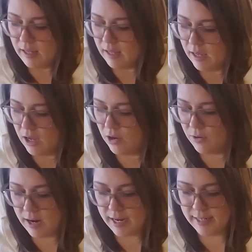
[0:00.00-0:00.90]
All
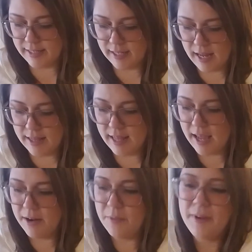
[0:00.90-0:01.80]
right, and
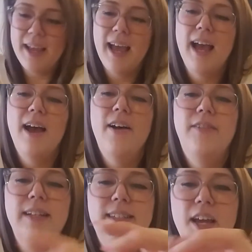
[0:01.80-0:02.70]
then we
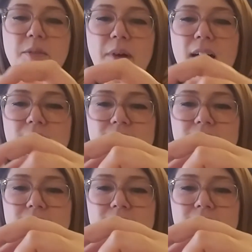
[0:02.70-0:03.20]
have diapotize.